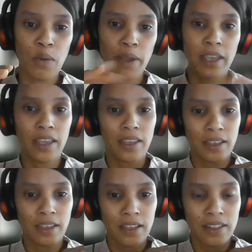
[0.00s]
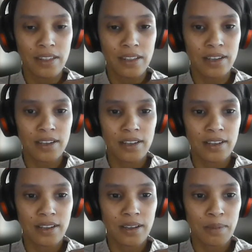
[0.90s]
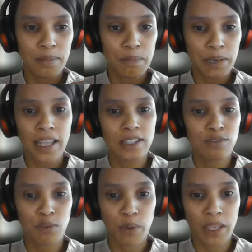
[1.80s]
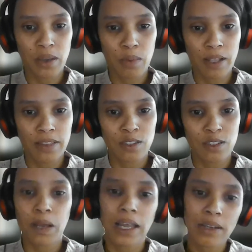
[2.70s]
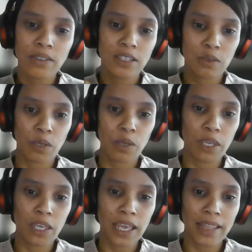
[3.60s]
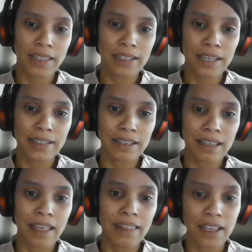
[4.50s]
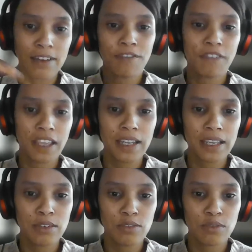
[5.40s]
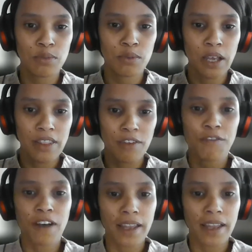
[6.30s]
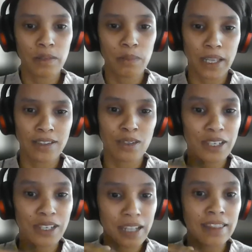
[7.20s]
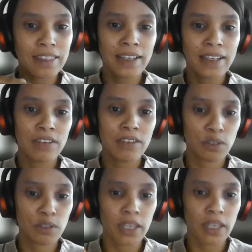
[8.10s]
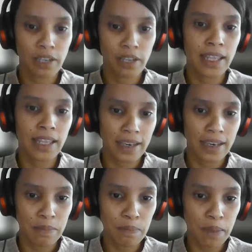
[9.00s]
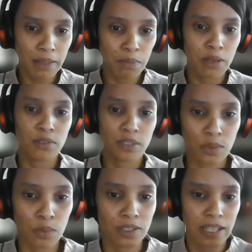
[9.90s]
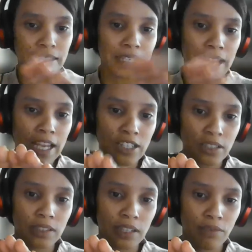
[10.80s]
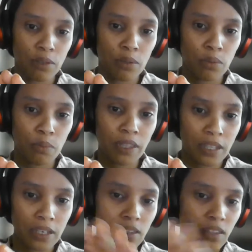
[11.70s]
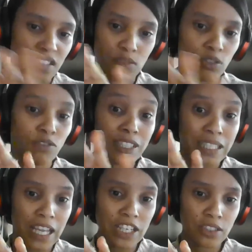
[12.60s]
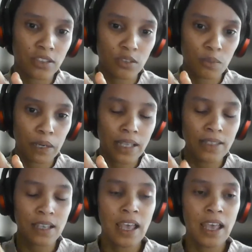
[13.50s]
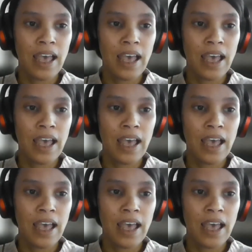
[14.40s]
where the um, plans for where they want those pylons and we we had the data and that fed into the final plan so it, at that level we really had impact because it was at the national level where the, the sort of discussions took place